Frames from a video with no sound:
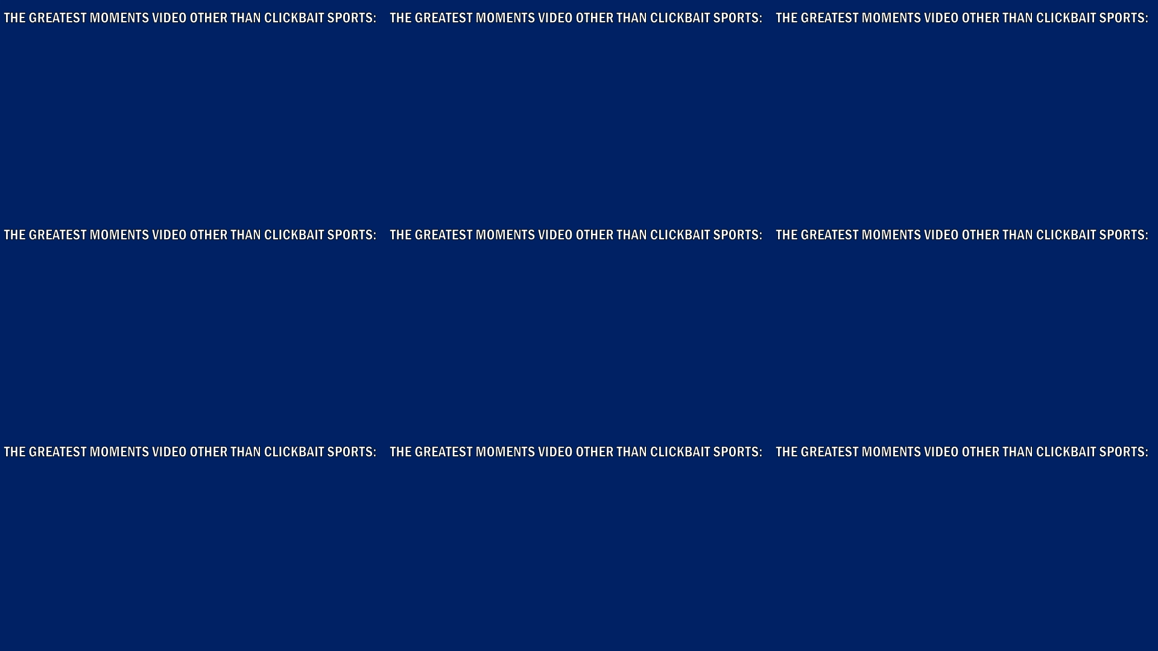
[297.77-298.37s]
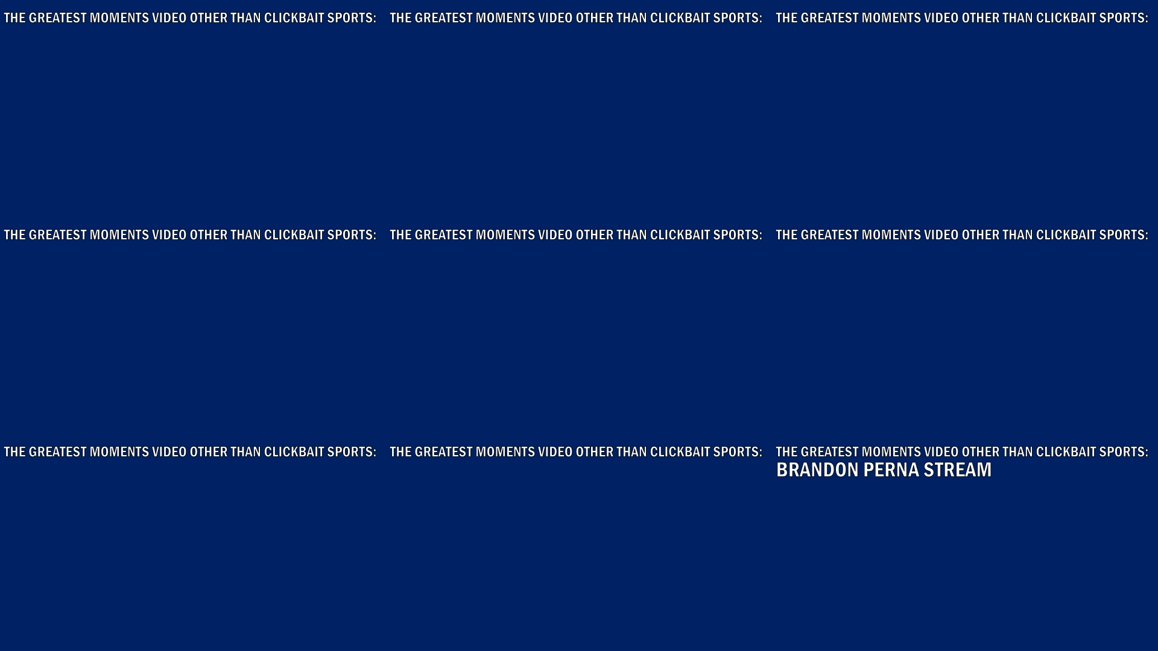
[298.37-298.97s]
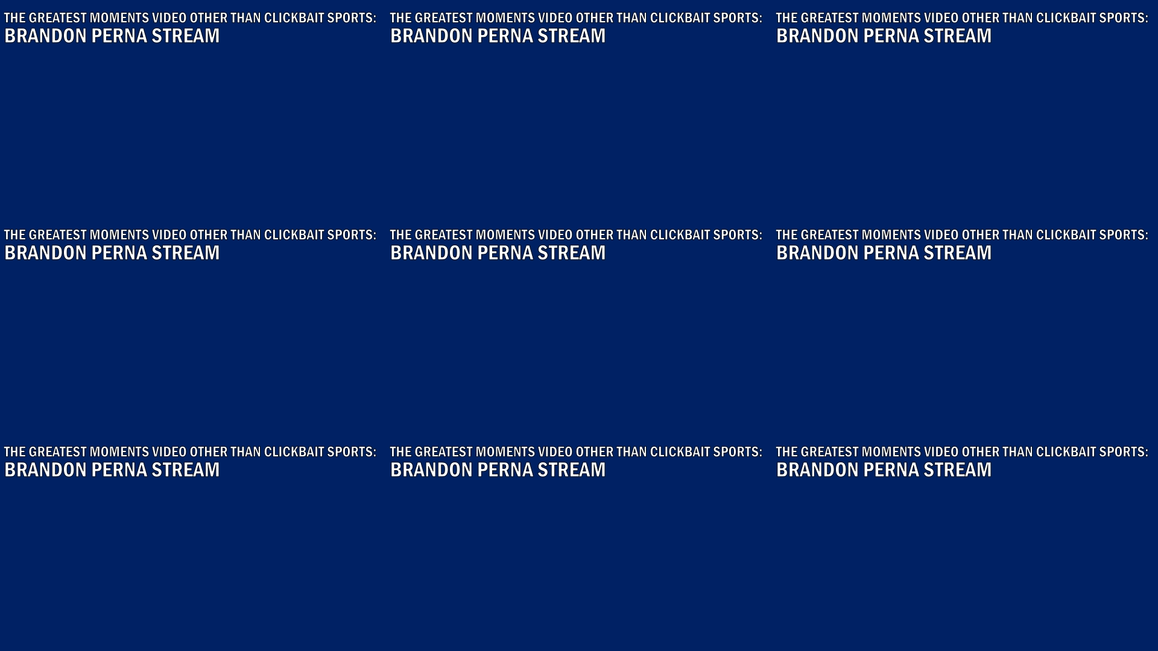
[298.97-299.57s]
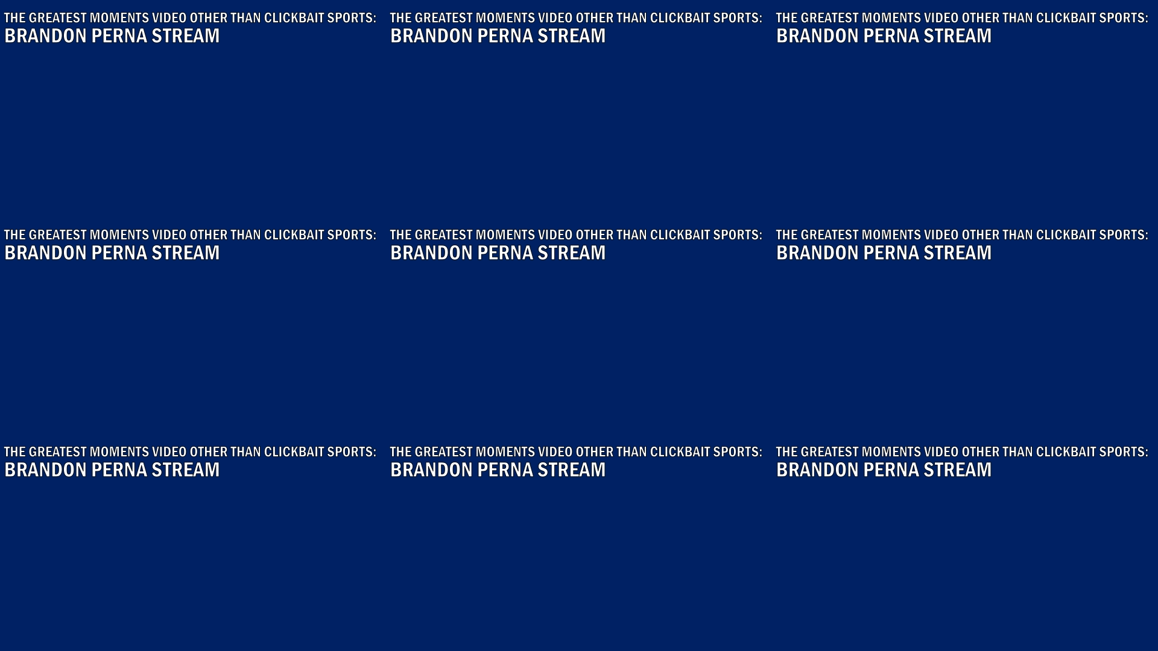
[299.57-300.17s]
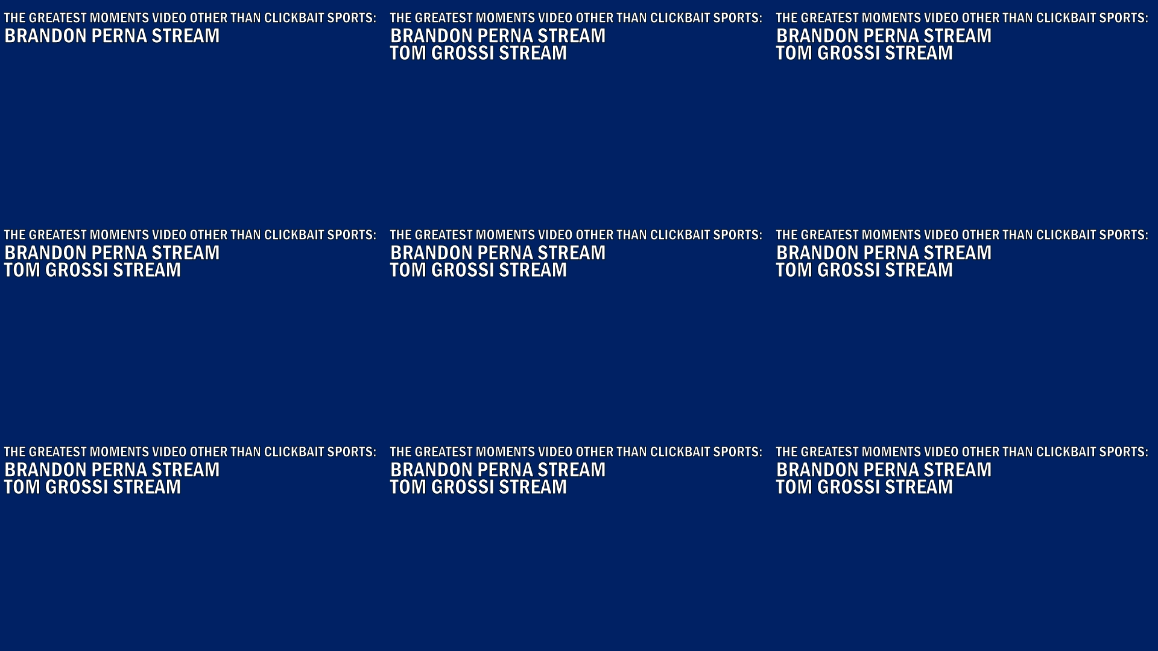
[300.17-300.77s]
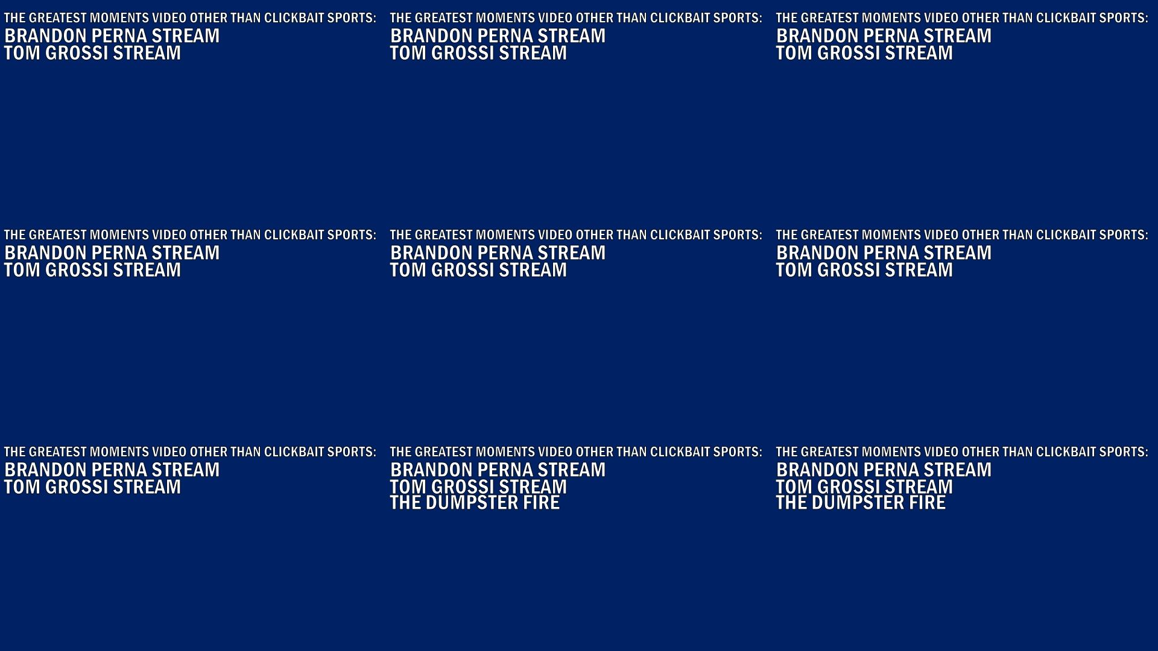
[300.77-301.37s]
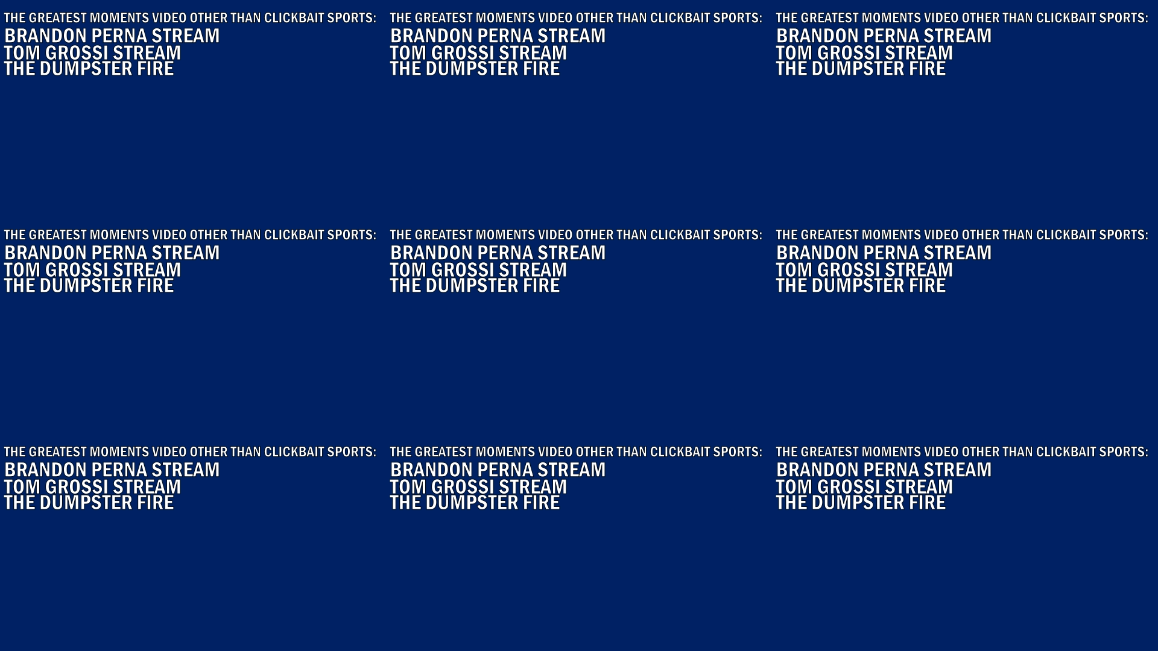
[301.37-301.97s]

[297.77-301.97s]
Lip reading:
(no speaker visible)